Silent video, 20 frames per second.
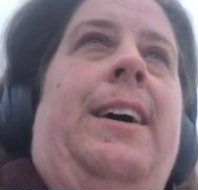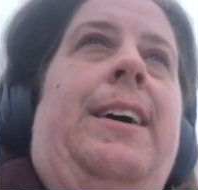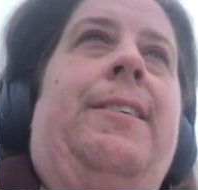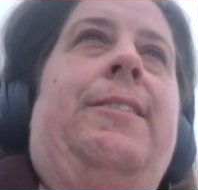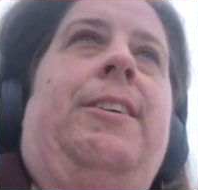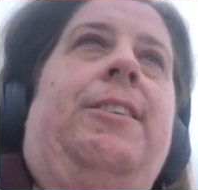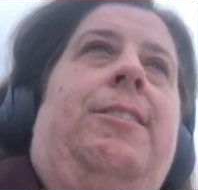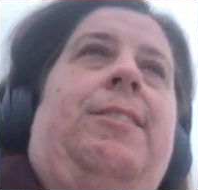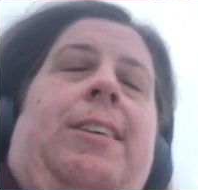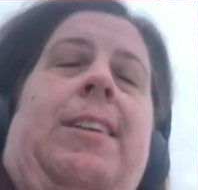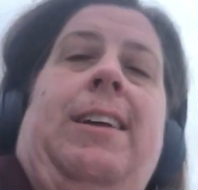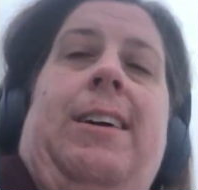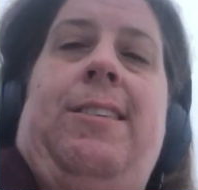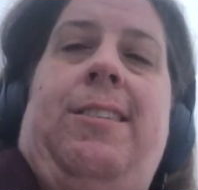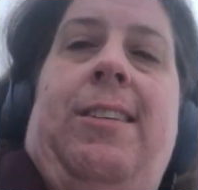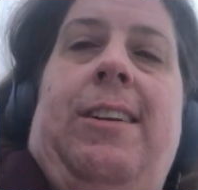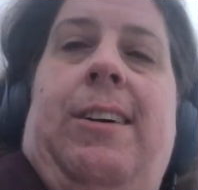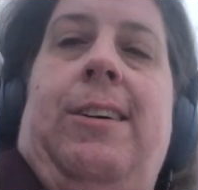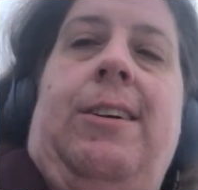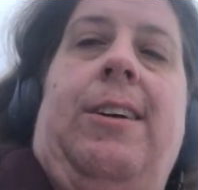obviously
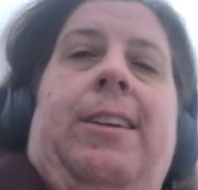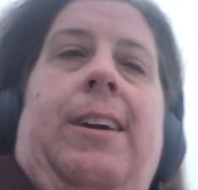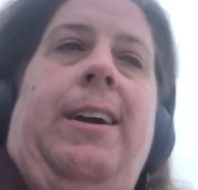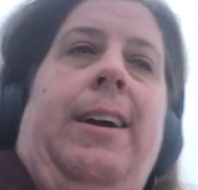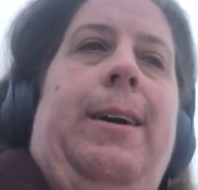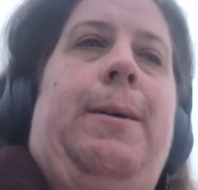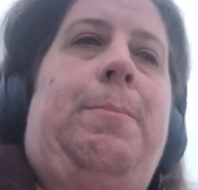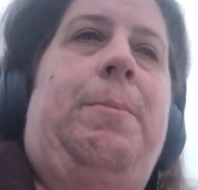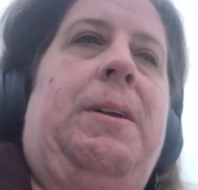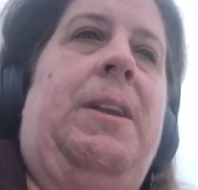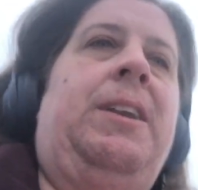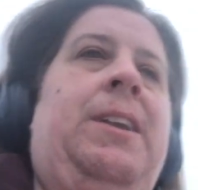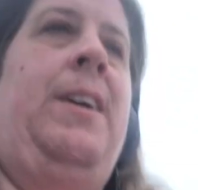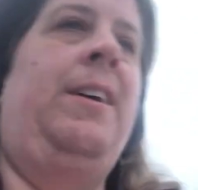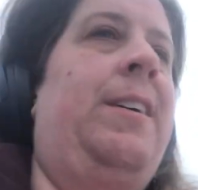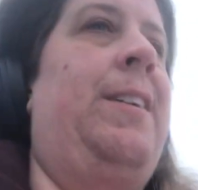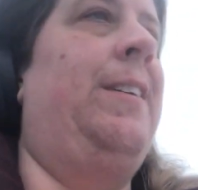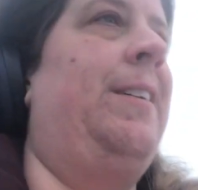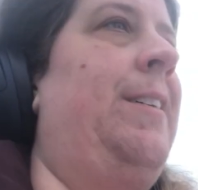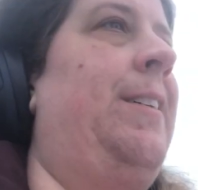that's not going to happen,
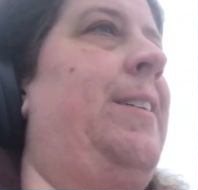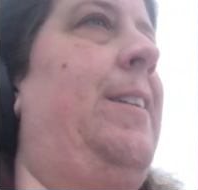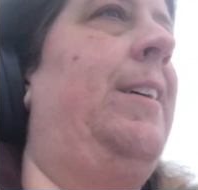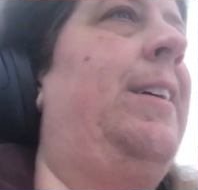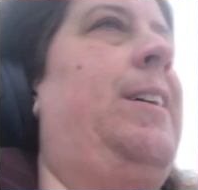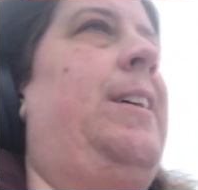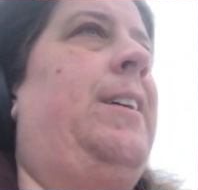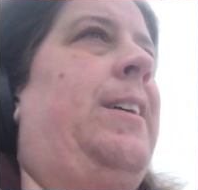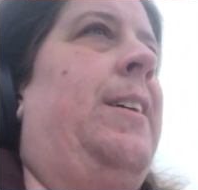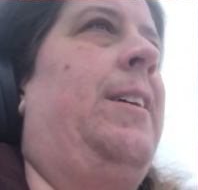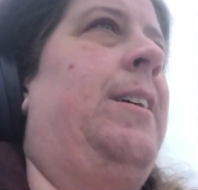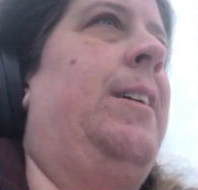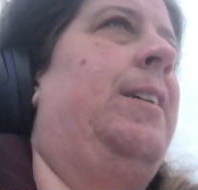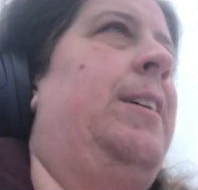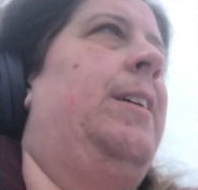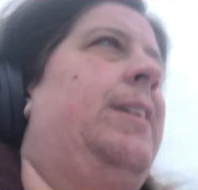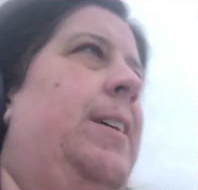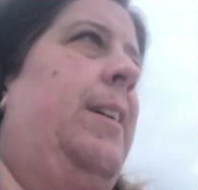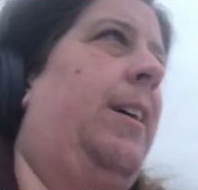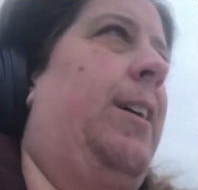
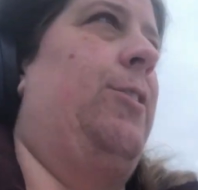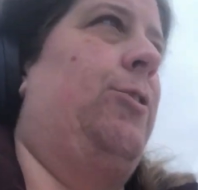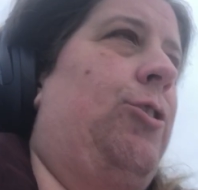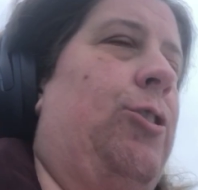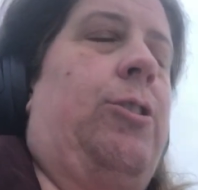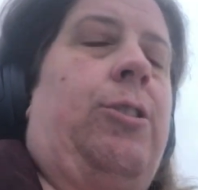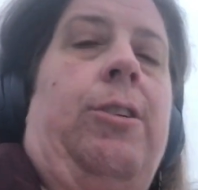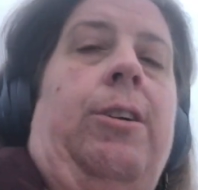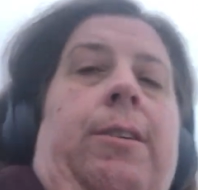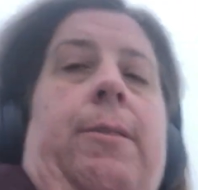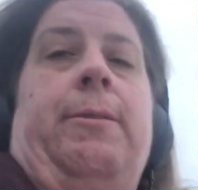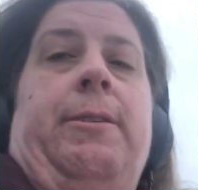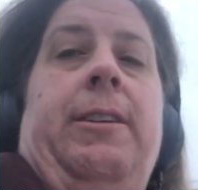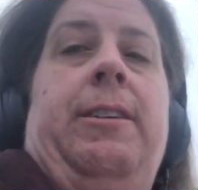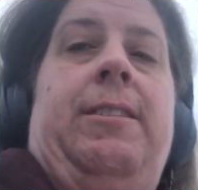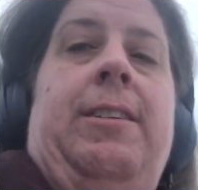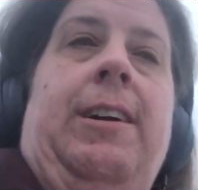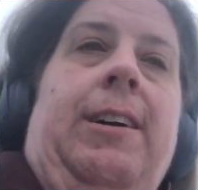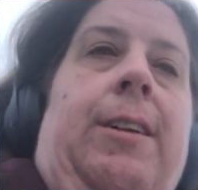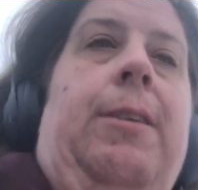as you could already
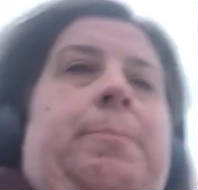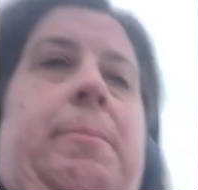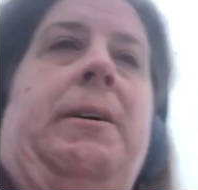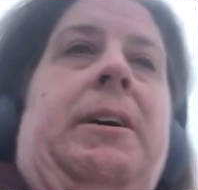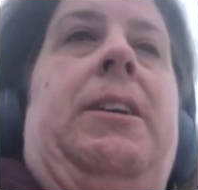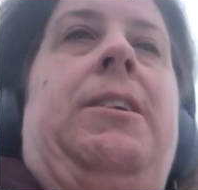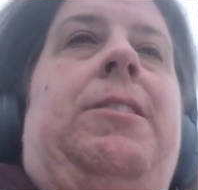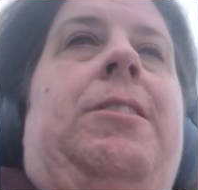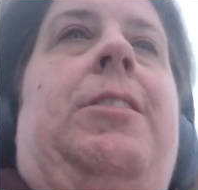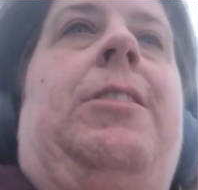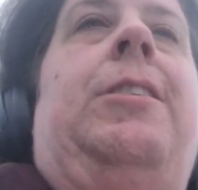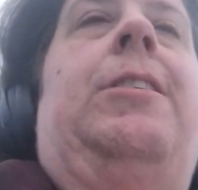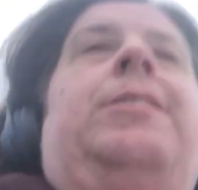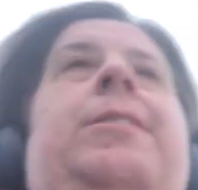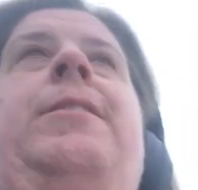tell, but